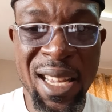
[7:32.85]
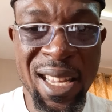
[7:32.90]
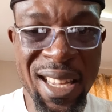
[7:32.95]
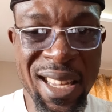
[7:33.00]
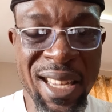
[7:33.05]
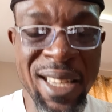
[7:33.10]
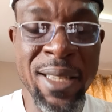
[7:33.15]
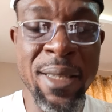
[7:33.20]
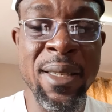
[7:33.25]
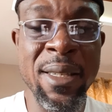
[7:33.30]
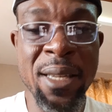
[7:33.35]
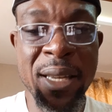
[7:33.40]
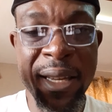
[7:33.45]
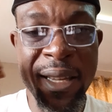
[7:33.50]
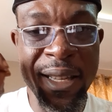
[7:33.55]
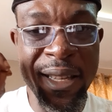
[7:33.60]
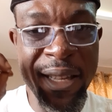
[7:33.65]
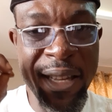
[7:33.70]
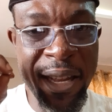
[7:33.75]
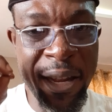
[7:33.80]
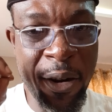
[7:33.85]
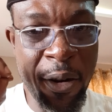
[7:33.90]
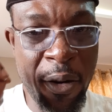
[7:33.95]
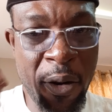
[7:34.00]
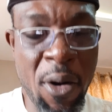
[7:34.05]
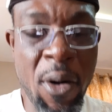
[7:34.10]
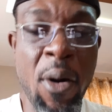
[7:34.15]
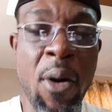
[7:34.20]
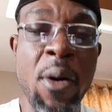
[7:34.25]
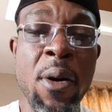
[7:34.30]
is the
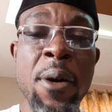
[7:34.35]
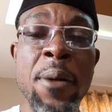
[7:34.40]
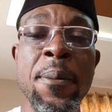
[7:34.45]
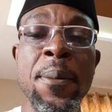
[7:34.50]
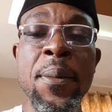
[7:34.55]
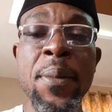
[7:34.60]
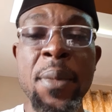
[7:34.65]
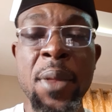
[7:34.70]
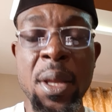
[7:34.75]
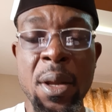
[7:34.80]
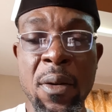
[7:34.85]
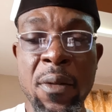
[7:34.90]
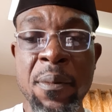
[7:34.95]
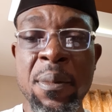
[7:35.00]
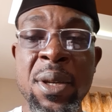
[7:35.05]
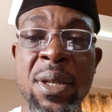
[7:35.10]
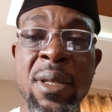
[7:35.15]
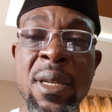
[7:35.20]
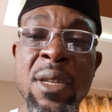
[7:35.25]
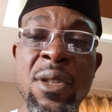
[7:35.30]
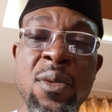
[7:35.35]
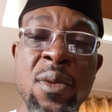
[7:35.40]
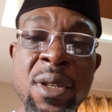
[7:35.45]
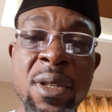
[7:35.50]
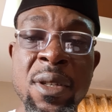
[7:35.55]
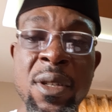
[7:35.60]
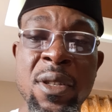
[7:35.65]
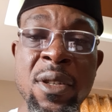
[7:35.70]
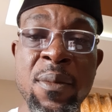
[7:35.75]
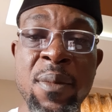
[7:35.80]
core of business
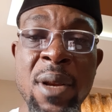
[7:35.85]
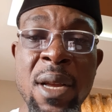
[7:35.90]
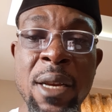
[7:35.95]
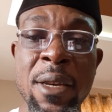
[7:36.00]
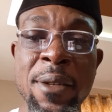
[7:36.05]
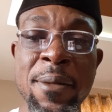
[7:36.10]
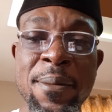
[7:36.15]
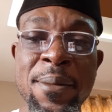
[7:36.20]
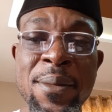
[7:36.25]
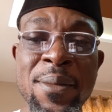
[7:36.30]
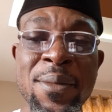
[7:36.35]
continuity planning.